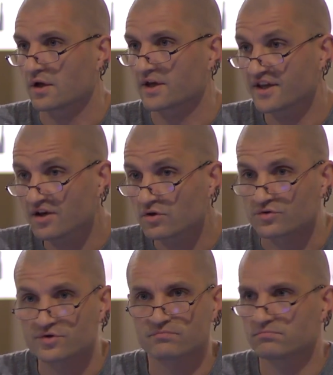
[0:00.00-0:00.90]

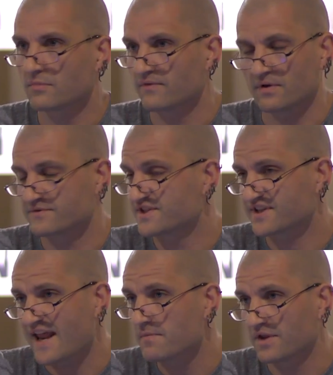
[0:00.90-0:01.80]
killed
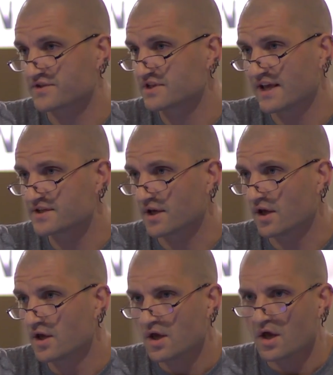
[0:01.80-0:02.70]
scant months later
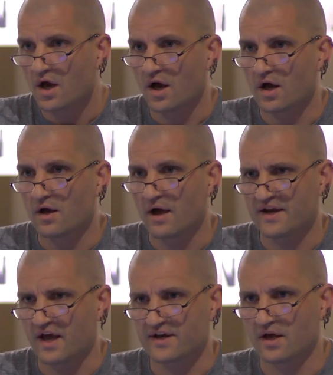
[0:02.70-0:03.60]

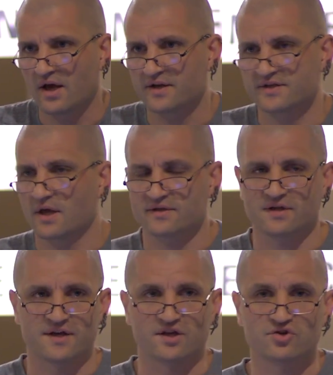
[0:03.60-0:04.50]
at
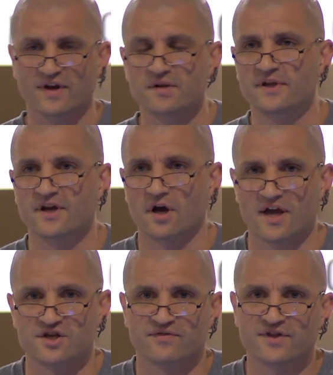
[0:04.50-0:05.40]
an incredibly young
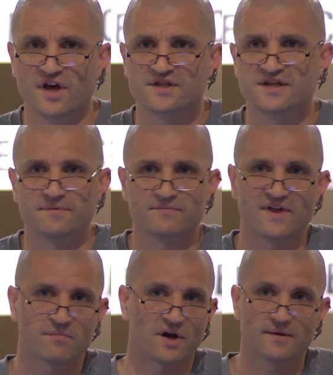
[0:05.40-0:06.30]
age of 30,
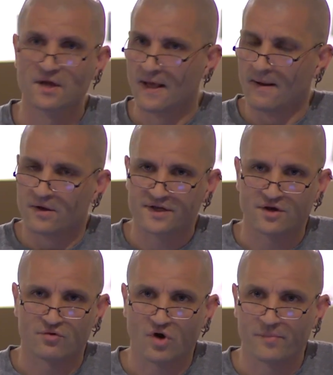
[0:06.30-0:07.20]
thereby
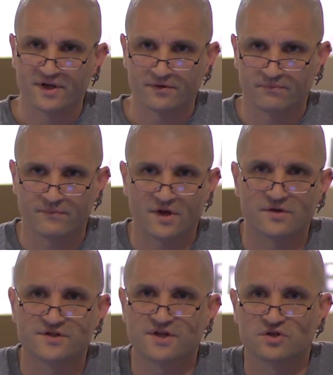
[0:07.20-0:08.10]
robbing
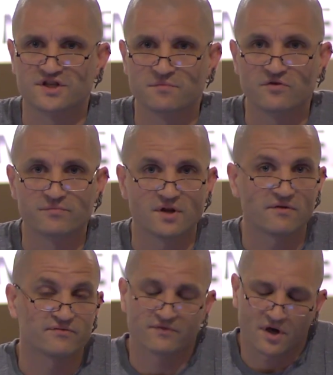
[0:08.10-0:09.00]
the socialist movement
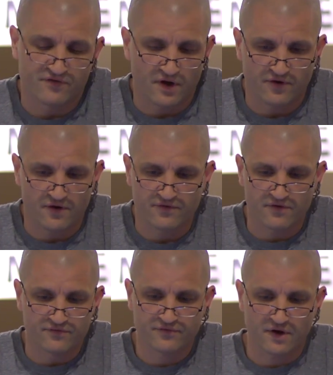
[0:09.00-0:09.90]

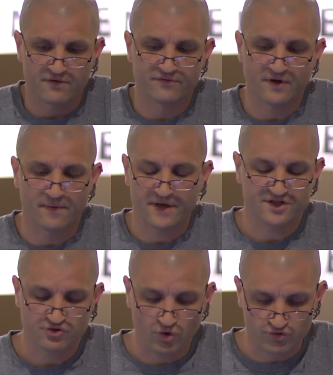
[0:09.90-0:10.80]
of
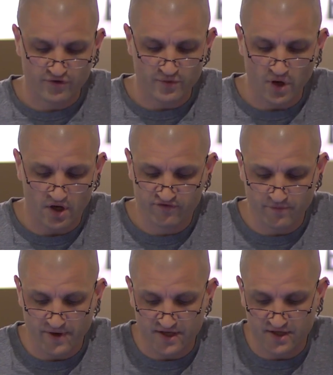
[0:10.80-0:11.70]
extraordinary work for
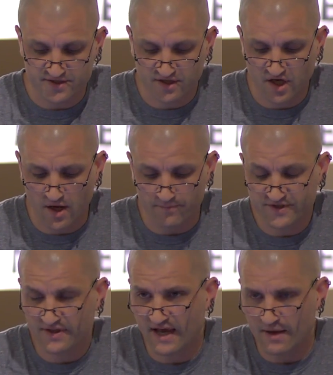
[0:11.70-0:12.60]
many years to come.
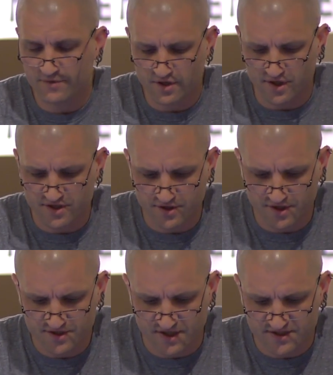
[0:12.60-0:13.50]
So that happened in
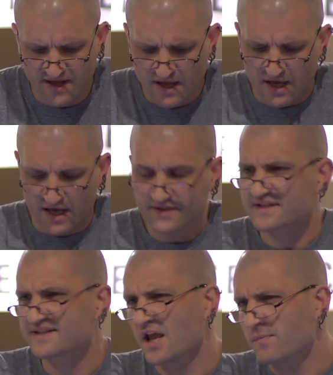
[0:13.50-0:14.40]
1936. In the
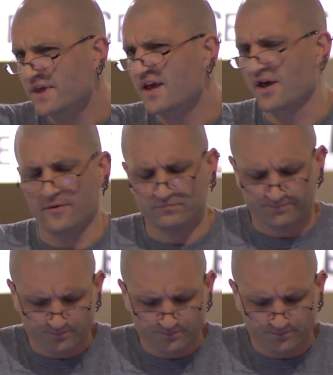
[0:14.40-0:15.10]
same year,